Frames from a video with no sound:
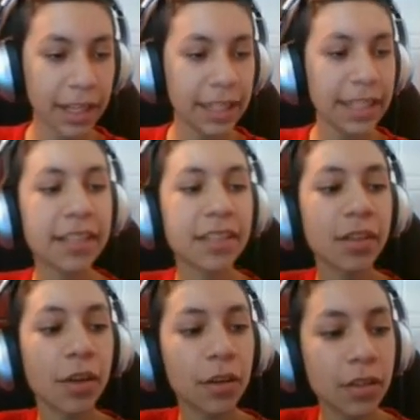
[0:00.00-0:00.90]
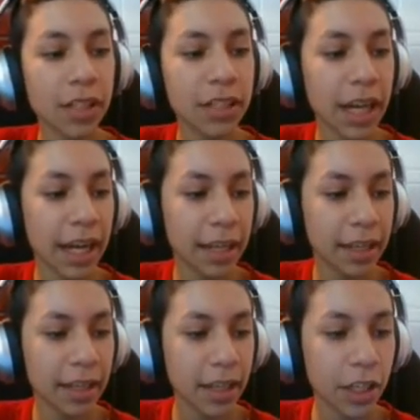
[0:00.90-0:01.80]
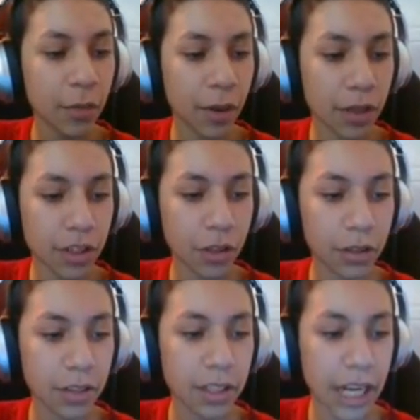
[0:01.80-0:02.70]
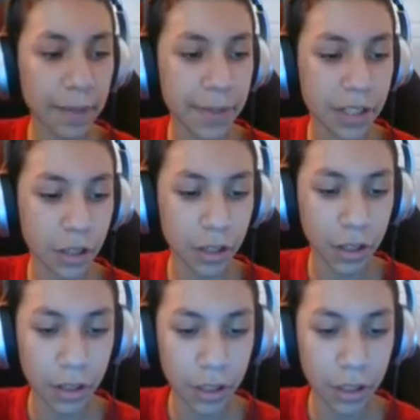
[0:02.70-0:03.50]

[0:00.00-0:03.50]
He is so close to dying. You are so close to dying, mister.